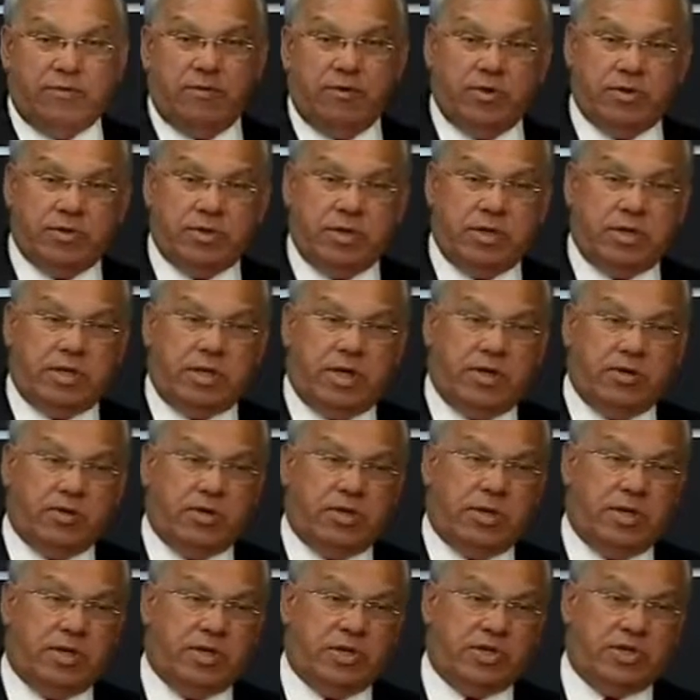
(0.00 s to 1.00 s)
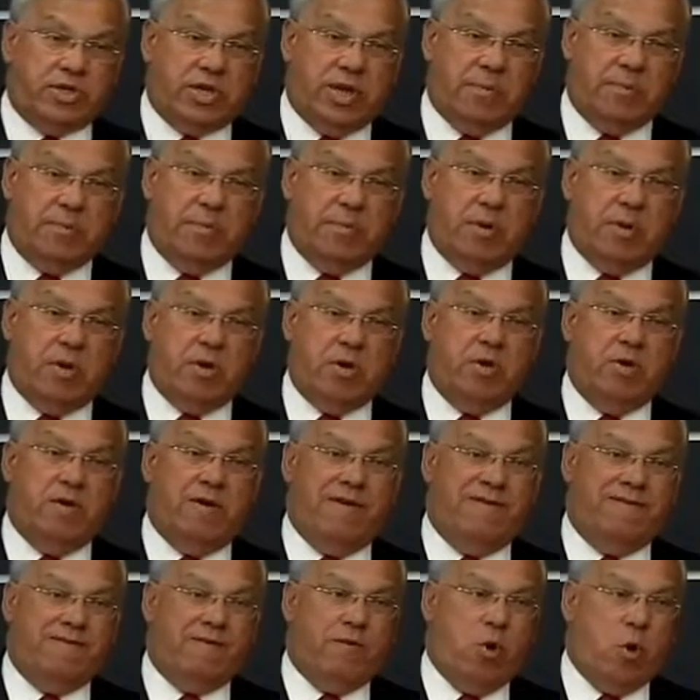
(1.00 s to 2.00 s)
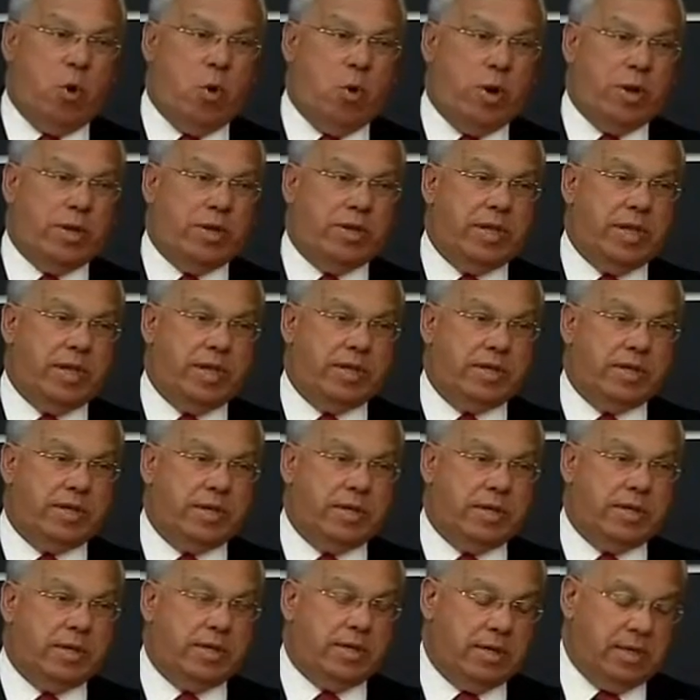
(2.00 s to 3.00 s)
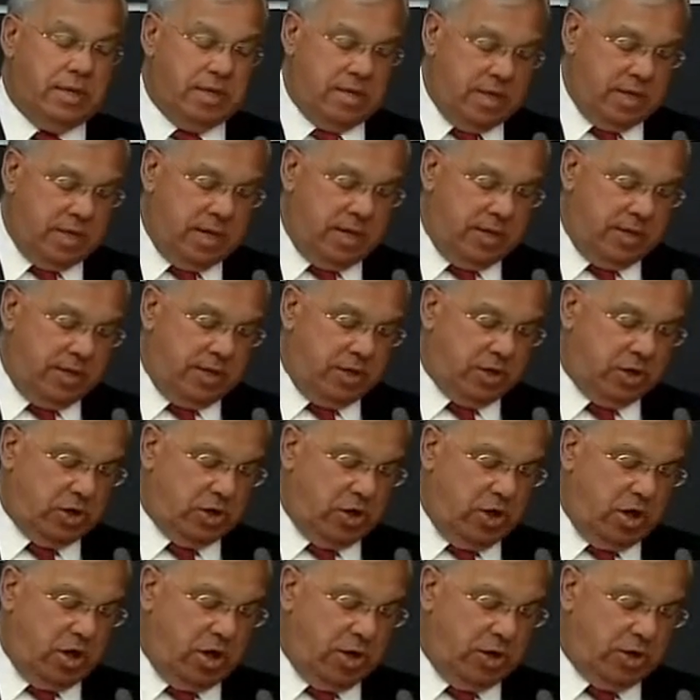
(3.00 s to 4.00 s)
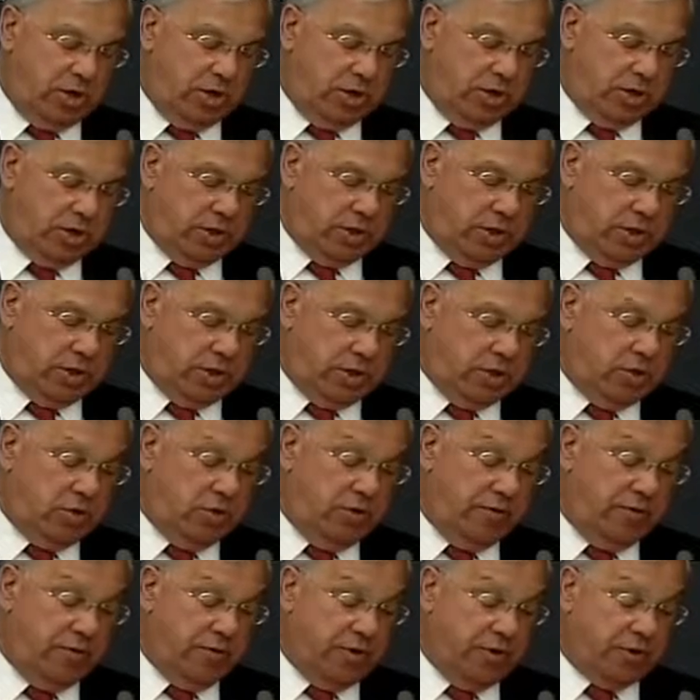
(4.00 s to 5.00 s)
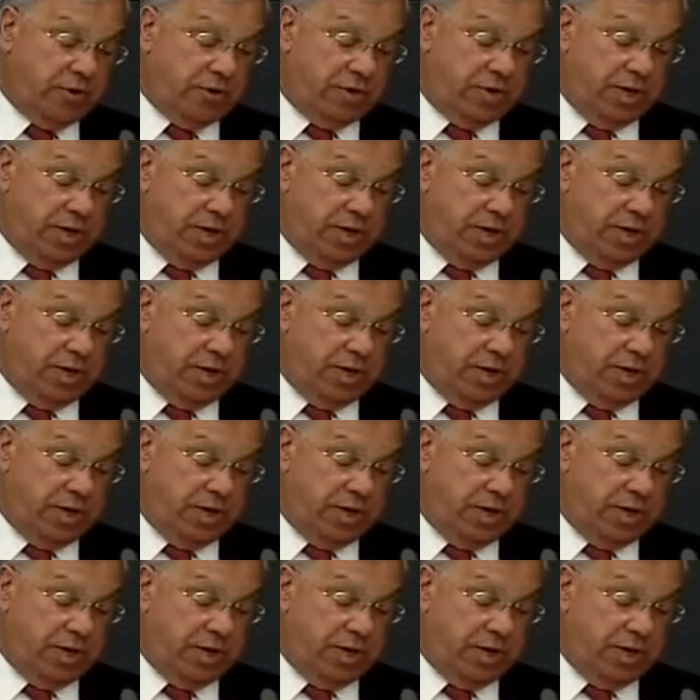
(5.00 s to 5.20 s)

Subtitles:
It tells you another step forward that this college, this university is